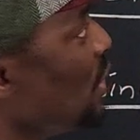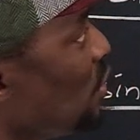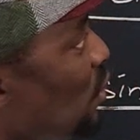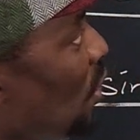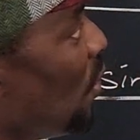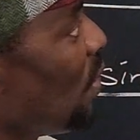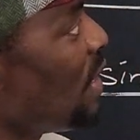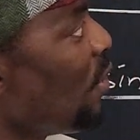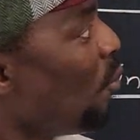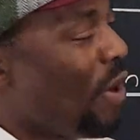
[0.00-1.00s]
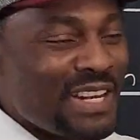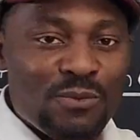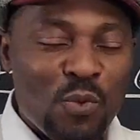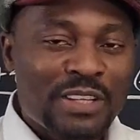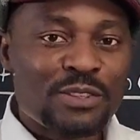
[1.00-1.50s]
So
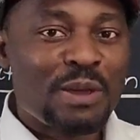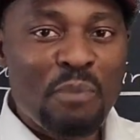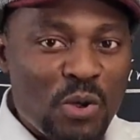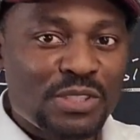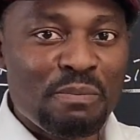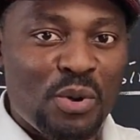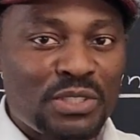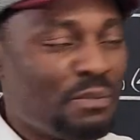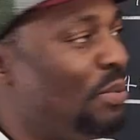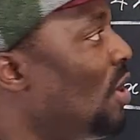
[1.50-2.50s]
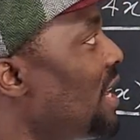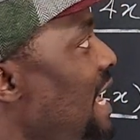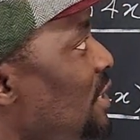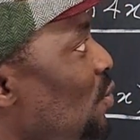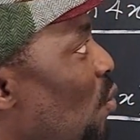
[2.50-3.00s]
What the most important part is